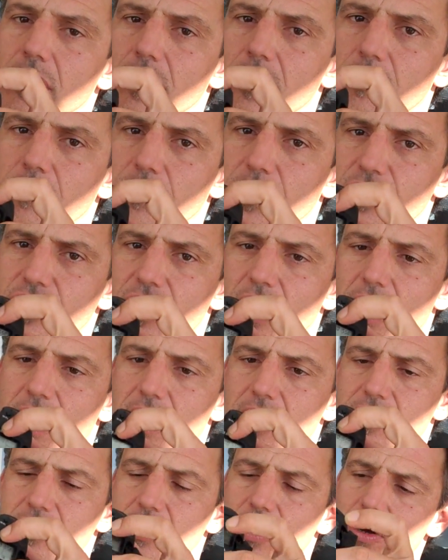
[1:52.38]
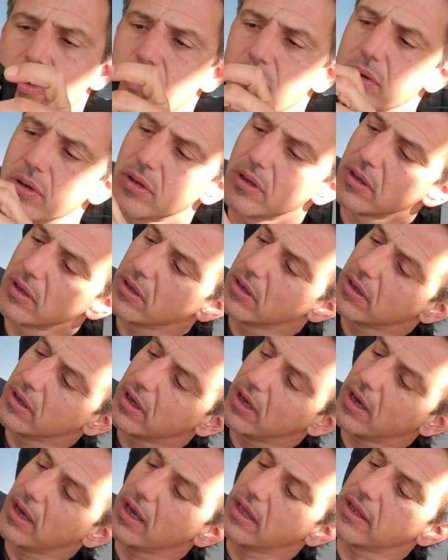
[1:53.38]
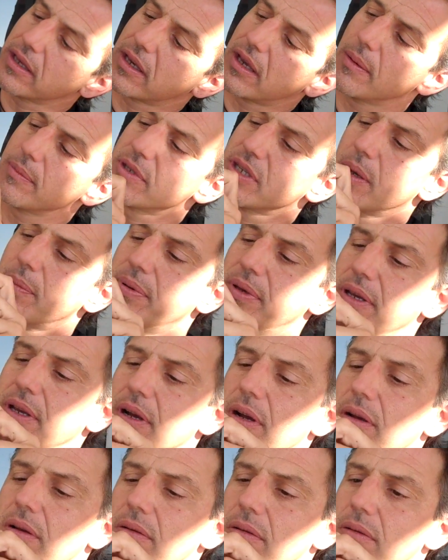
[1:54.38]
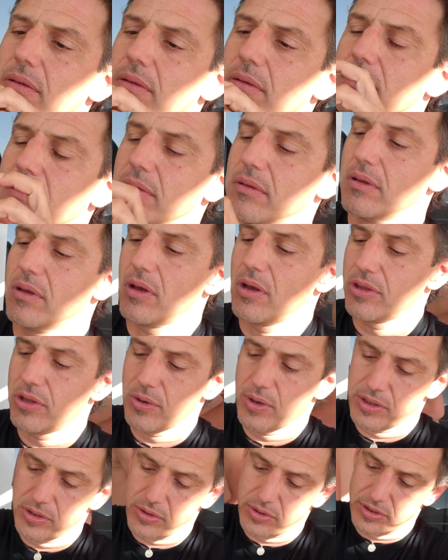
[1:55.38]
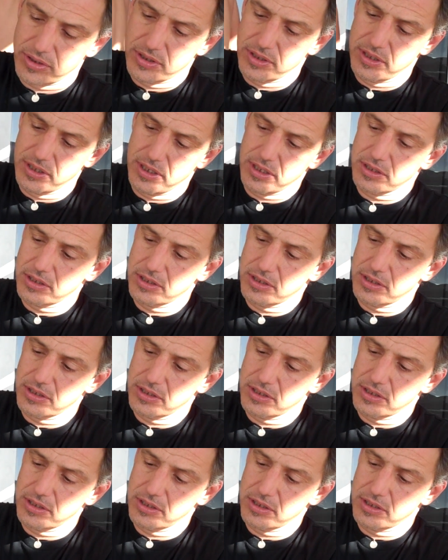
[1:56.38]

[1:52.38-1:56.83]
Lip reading: Push the ISO, and it comes up here. Although I don't see it, so